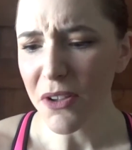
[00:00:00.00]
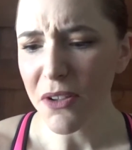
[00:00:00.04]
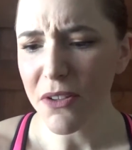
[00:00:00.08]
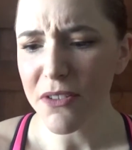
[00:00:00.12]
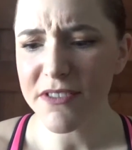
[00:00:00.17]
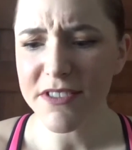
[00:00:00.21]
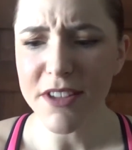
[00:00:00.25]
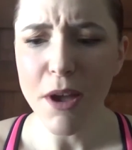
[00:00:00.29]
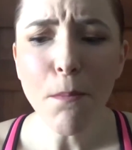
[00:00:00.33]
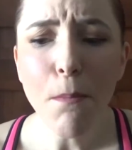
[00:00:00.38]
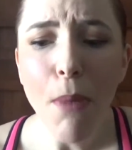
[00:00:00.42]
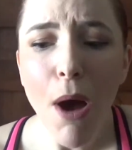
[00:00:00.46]

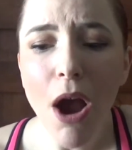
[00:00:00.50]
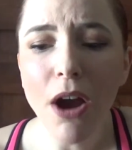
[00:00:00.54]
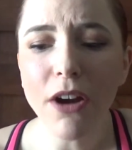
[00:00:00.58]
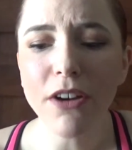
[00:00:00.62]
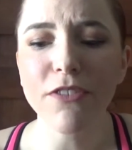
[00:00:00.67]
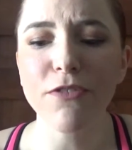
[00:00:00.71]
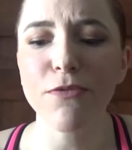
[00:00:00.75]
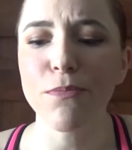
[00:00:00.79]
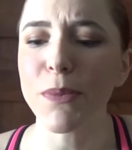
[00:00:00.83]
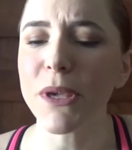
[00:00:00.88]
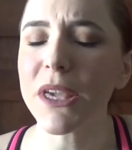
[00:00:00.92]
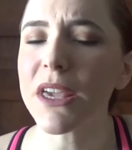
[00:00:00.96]
Some part
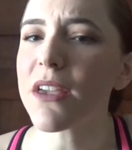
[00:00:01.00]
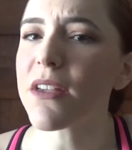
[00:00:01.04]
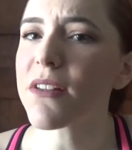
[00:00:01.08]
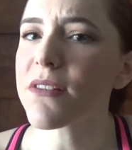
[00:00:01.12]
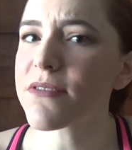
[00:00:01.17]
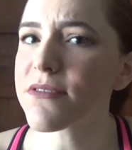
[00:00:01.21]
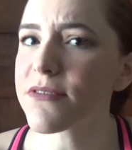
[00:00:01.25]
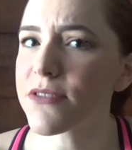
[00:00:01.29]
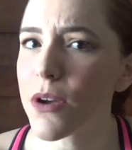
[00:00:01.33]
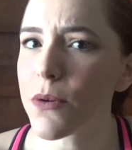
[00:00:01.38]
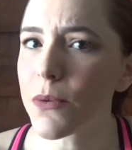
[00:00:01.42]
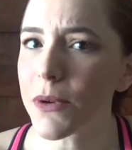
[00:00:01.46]
of being
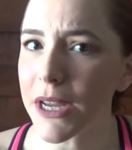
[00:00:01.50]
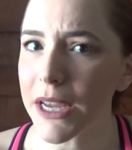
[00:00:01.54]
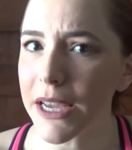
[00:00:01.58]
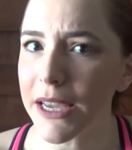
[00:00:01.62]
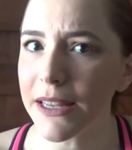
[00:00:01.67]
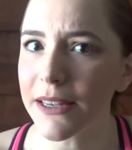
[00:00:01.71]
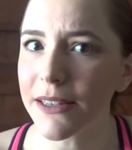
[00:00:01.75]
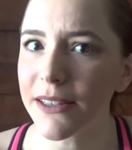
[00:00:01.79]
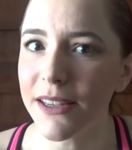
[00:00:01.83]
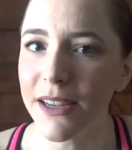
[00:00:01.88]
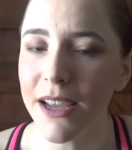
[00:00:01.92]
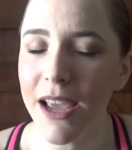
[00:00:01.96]
snowed
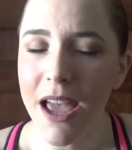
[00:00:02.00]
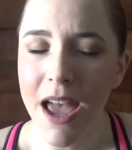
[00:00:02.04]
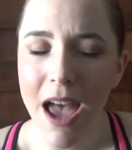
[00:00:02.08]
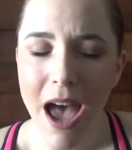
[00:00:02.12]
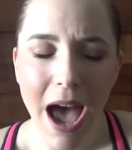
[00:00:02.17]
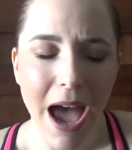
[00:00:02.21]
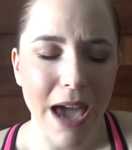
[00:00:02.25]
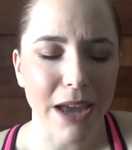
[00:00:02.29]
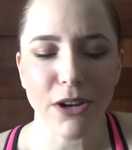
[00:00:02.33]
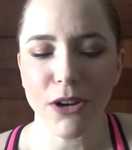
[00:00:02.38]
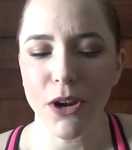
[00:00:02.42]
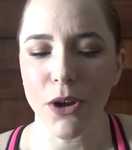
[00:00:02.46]
in,
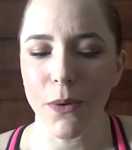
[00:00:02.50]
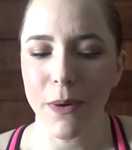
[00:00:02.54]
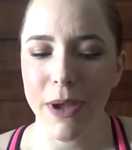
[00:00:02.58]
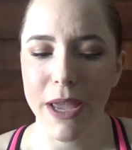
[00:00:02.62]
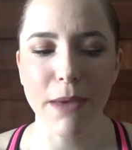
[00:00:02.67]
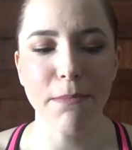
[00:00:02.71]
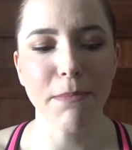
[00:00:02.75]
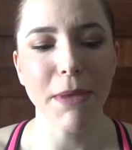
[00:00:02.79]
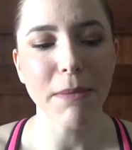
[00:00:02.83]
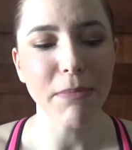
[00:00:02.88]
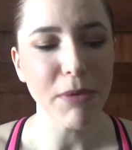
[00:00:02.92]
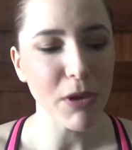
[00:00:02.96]
I don't know,
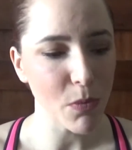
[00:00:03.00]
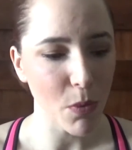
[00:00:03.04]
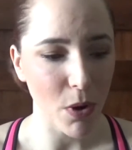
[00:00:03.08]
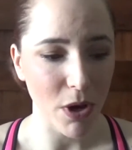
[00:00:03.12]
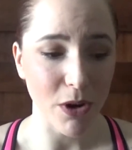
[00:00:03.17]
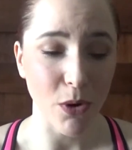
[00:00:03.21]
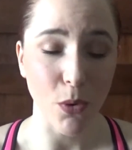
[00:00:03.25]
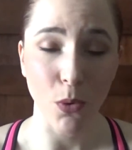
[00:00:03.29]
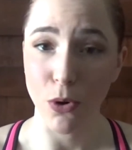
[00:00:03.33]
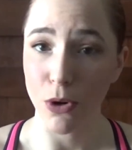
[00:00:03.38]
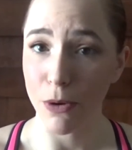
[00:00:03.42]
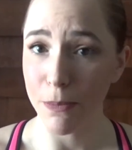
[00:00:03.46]
it made me
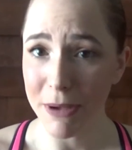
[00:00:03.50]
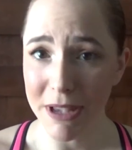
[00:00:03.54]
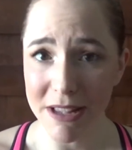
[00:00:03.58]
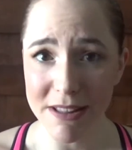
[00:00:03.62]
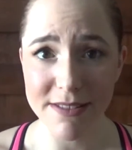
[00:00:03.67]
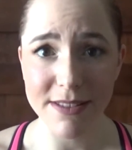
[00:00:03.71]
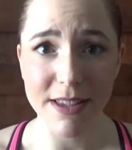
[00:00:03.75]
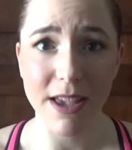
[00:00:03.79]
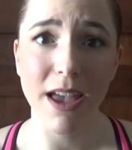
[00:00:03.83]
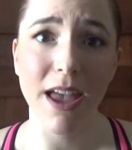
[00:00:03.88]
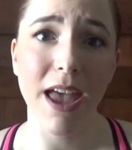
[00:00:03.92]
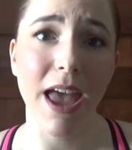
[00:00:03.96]
want to order
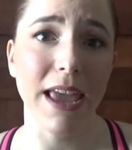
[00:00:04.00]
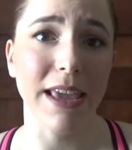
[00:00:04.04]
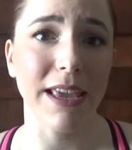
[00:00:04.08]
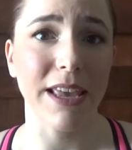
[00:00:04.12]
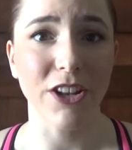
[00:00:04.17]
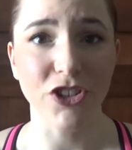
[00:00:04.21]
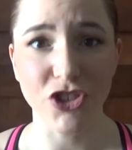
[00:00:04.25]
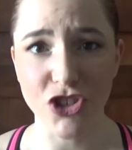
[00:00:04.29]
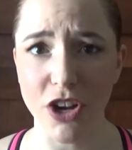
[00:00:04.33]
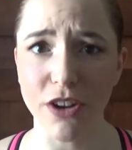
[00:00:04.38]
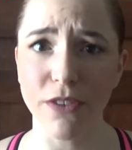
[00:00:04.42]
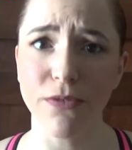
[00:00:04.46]
pizza and
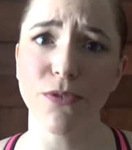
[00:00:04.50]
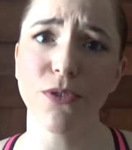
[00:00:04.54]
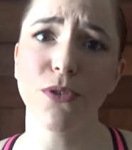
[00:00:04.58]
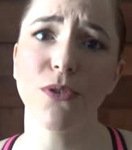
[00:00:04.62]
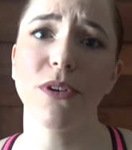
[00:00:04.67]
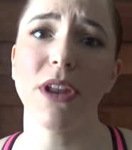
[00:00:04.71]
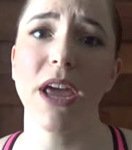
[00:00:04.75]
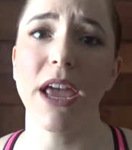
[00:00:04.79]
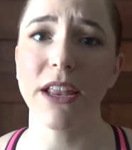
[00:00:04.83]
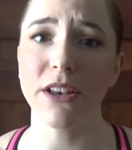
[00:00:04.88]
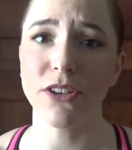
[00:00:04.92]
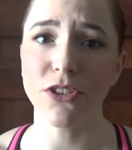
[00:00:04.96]
get junk
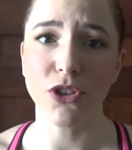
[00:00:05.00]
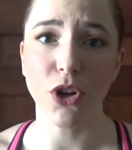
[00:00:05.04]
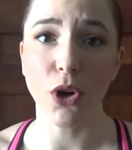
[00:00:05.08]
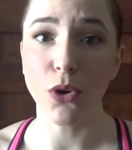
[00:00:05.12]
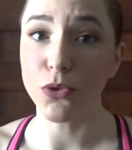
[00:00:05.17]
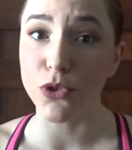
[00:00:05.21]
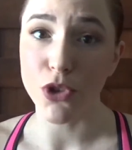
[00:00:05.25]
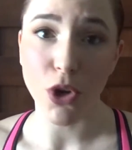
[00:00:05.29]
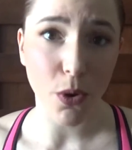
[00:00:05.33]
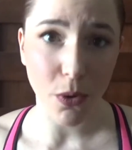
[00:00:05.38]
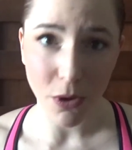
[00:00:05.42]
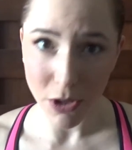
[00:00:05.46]
food and
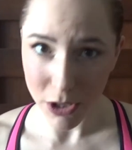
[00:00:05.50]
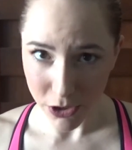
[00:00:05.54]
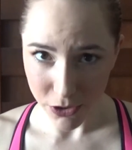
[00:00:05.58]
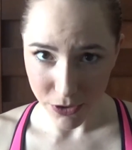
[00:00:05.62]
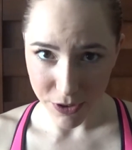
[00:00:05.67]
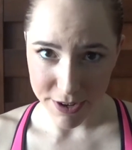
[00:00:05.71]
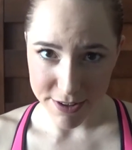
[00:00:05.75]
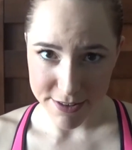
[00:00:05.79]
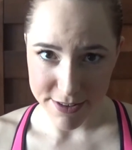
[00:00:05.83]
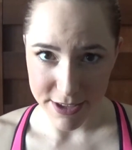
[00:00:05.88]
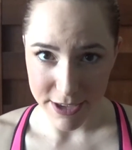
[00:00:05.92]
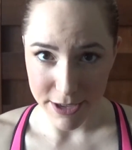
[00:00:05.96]
go totally
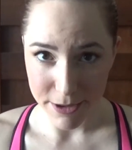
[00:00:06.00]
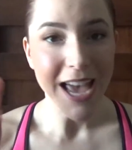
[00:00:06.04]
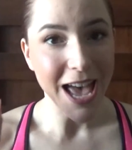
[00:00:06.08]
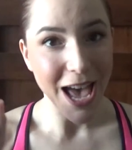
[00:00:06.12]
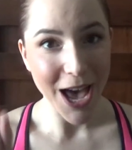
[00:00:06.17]
crazy.